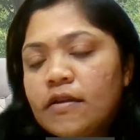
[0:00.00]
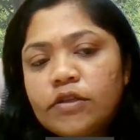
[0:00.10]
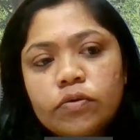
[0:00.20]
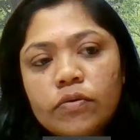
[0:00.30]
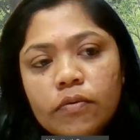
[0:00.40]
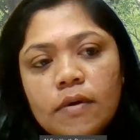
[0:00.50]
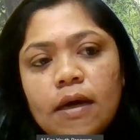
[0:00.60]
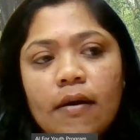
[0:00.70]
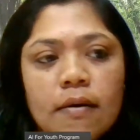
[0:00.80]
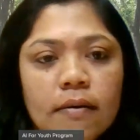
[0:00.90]
Good evening
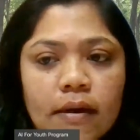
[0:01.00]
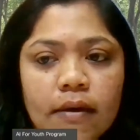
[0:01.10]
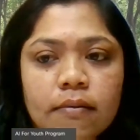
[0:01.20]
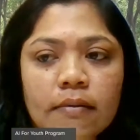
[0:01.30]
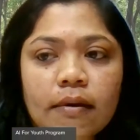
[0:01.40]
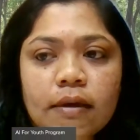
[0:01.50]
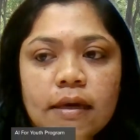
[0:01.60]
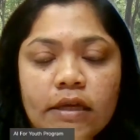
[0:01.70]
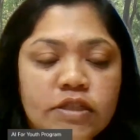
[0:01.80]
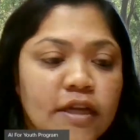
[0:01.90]
to
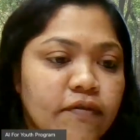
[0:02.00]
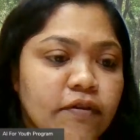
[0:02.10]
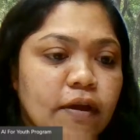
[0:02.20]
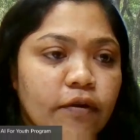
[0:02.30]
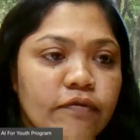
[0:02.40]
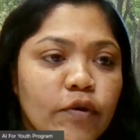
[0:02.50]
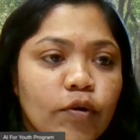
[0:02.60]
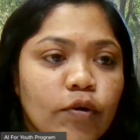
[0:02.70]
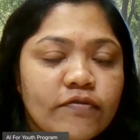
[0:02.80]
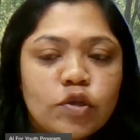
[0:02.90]
each and every
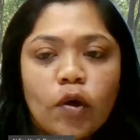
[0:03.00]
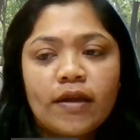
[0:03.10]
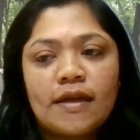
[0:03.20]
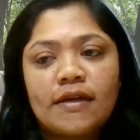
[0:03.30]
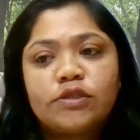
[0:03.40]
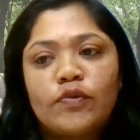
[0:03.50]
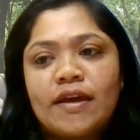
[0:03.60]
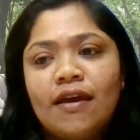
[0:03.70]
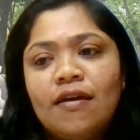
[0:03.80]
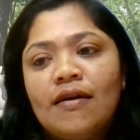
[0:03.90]
one of you who have
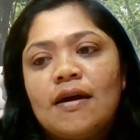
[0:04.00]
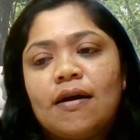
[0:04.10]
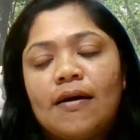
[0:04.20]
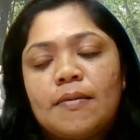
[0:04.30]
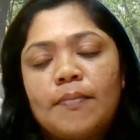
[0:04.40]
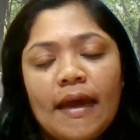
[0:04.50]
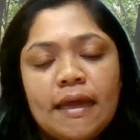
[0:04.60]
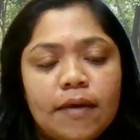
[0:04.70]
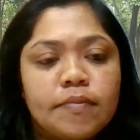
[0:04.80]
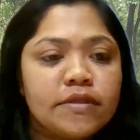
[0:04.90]
joined us today.
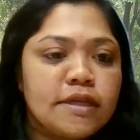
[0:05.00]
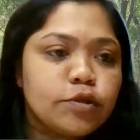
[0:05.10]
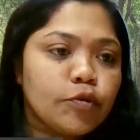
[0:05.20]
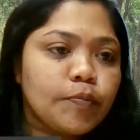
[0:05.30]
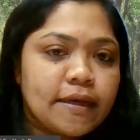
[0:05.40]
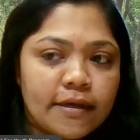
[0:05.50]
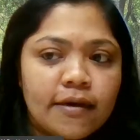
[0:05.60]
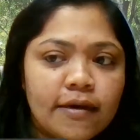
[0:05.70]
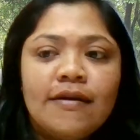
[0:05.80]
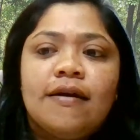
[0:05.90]
My name is
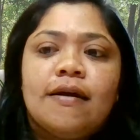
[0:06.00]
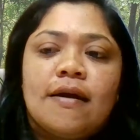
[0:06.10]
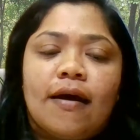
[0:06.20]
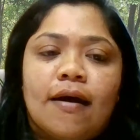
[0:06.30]
Neetu Peter.